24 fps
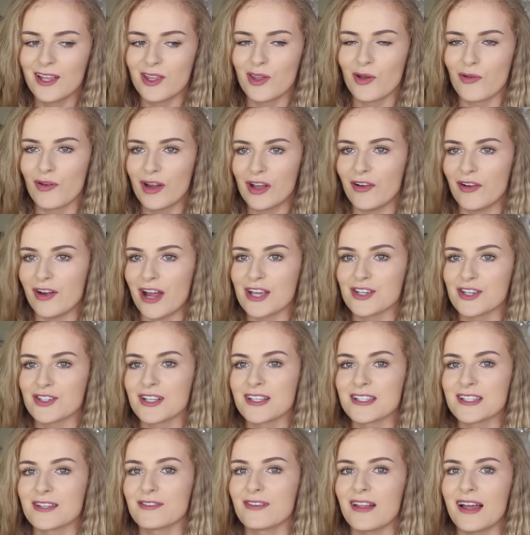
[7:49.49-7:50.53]
your
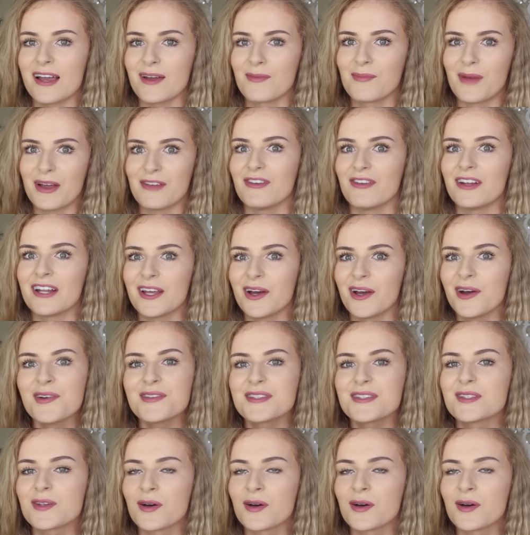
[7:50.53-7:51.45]
recreations of like my videos.